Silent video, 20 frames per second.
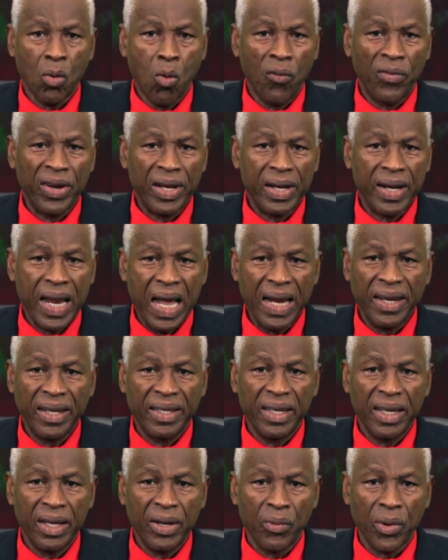
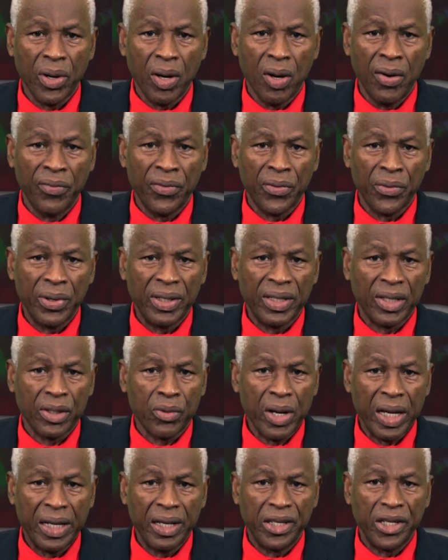COVID-19 recovery
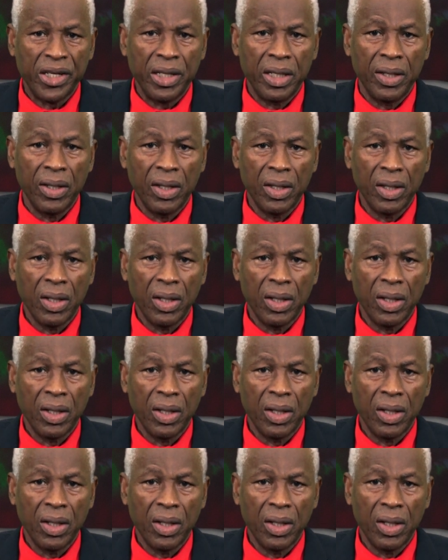strategy